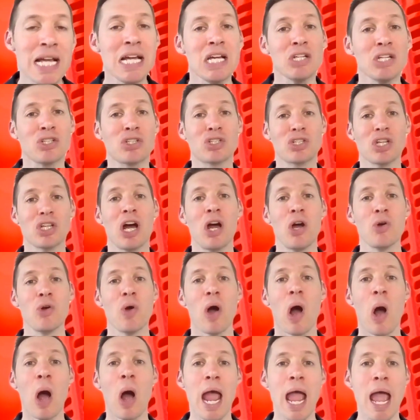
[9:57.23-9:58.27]

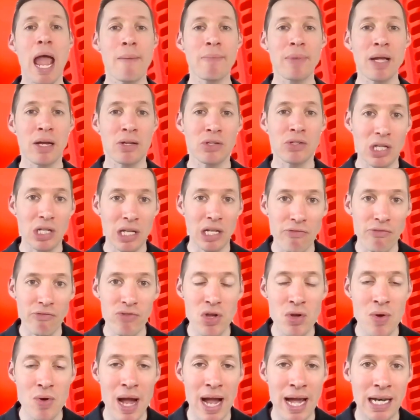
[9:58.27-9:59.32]
So I am going to love
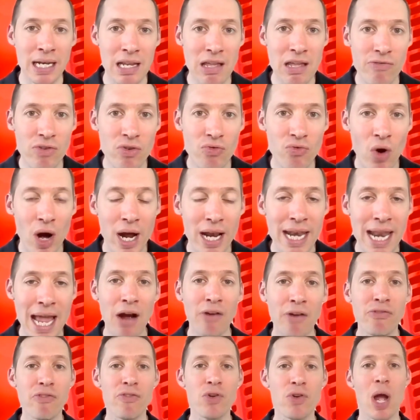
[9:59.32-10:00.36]
you and leave you right
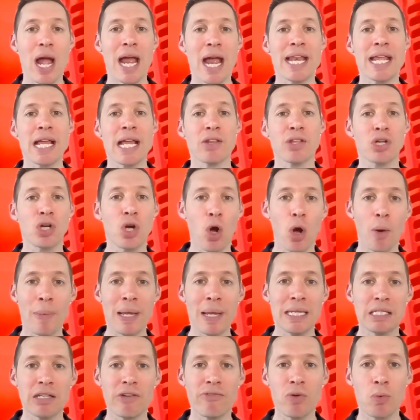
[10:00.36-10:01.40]
now. If you've got any other
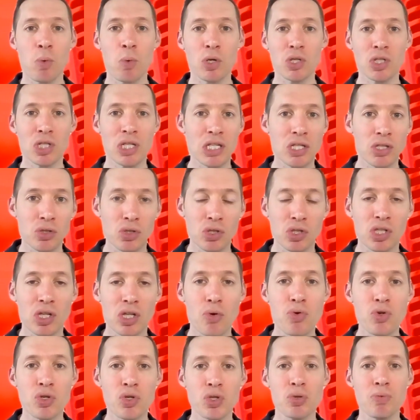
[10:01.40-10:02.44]
comments, if you're watching this on social